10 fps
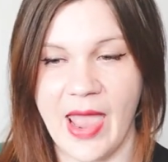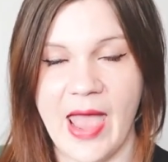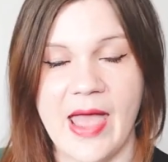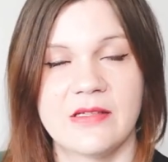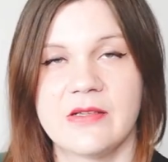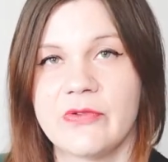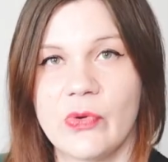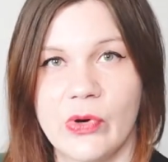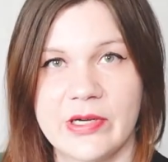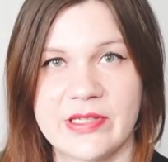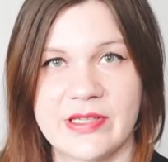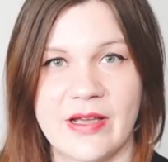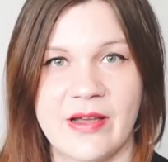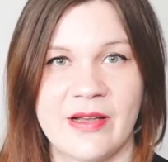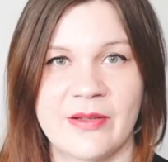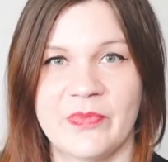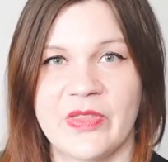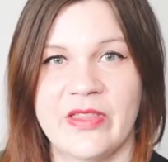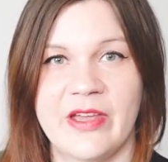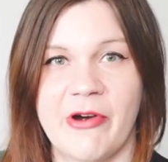And of course, um,
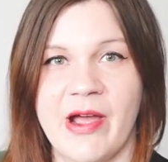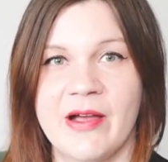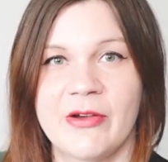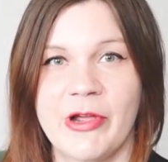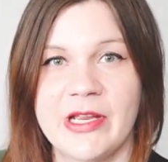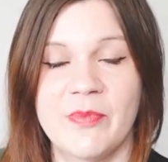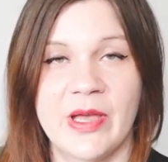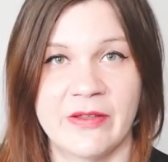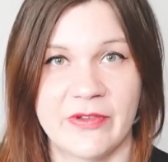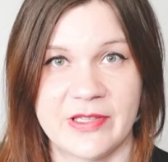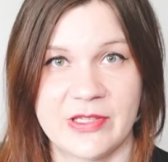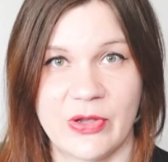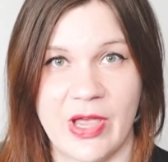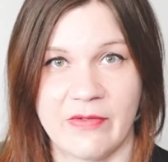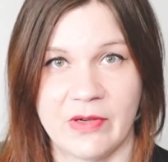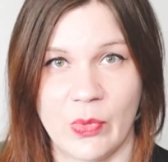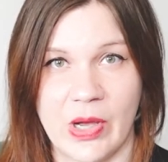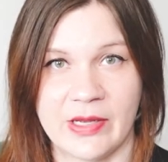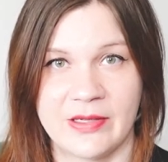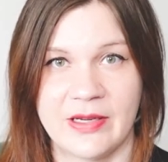there are great benefits to having
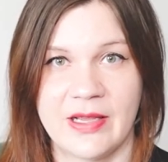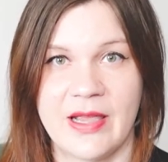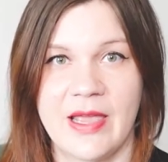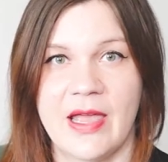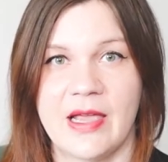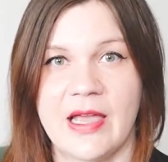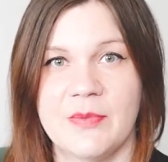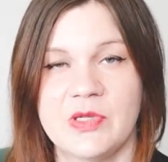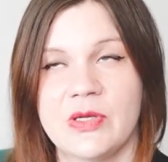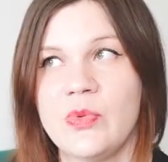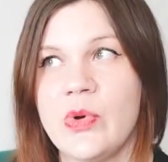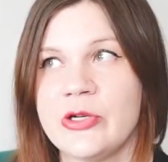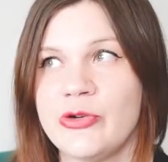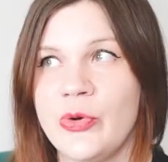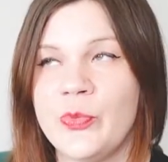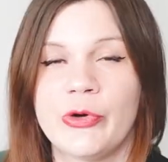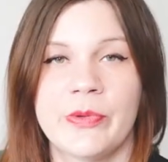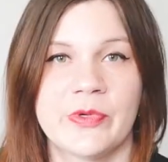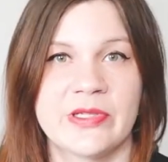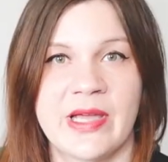one. A capsule wardrobe
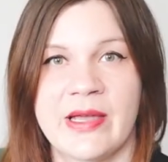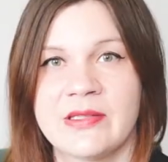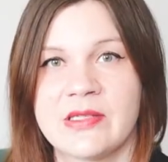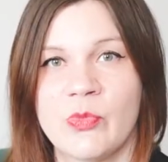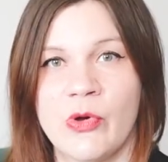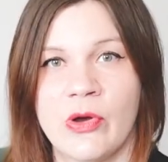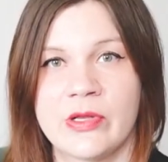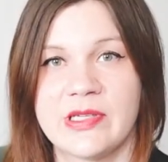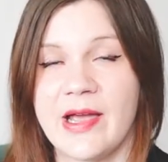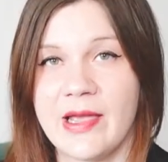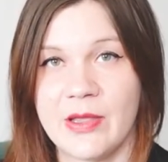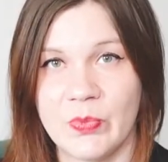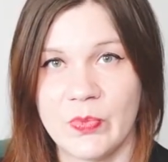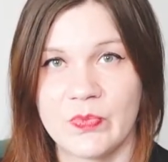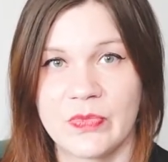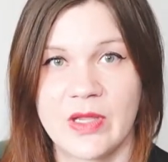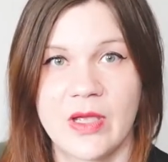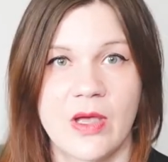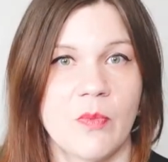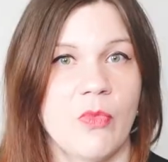represents more time,
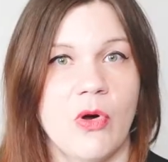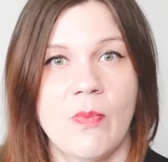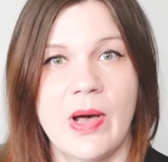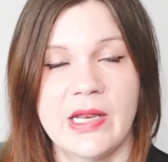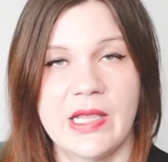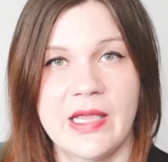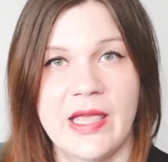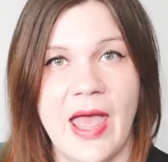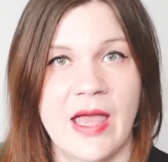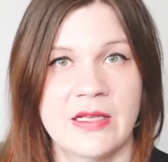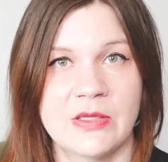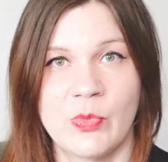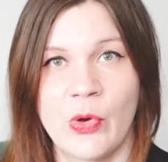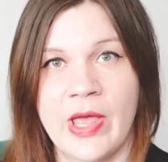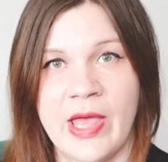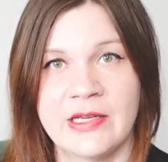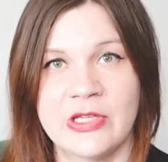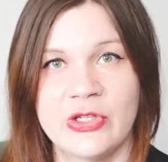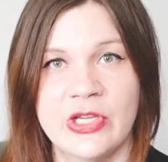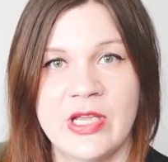more money, and more
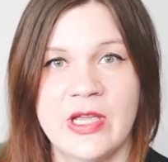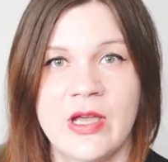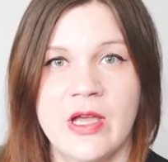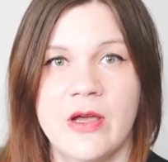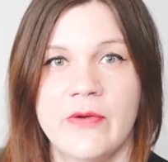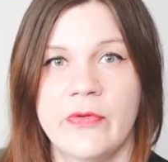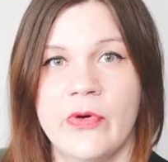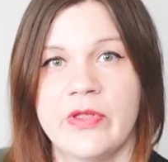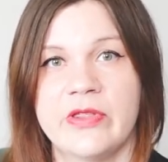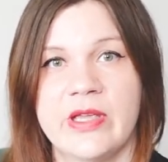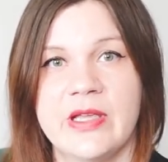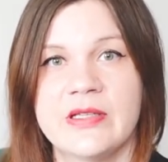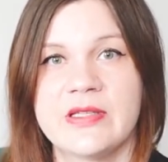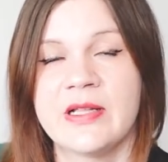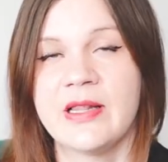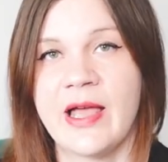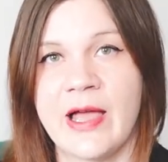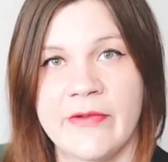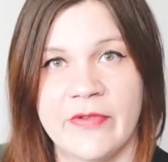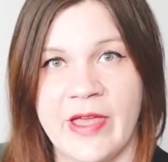energy for the things in
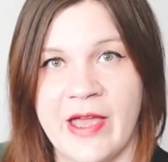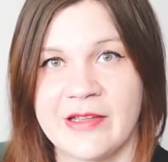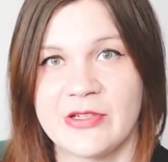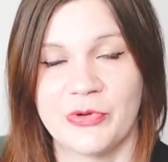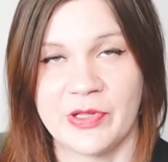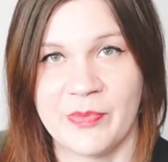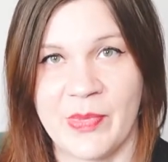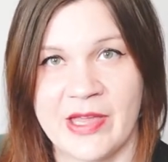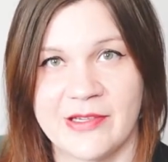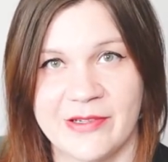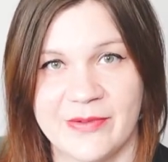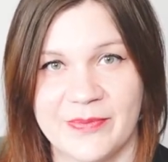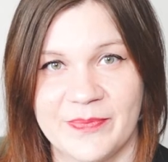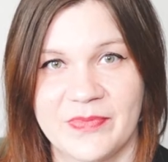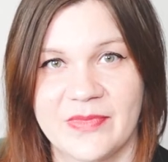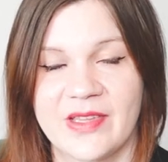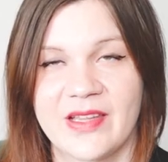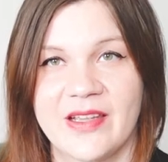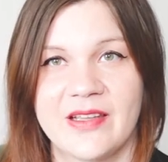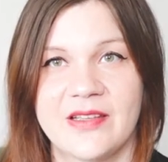life that really matter.
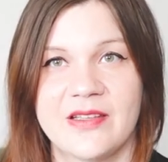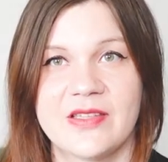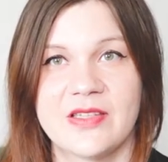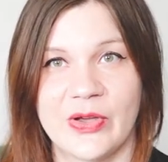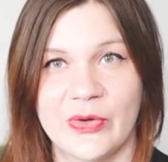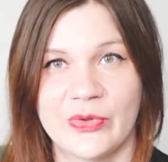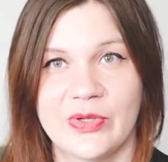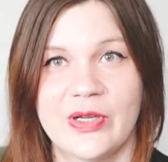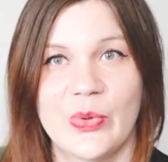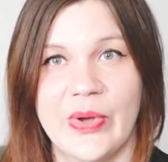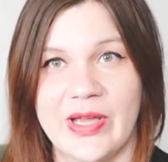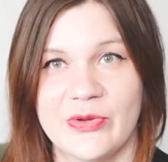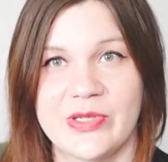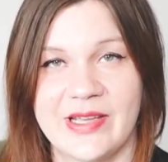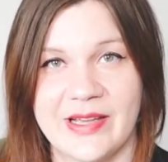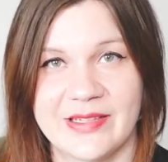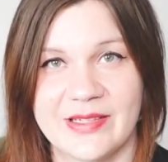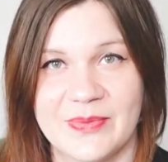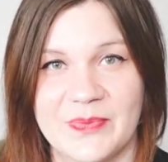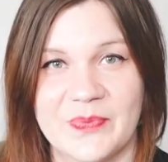So, where to start?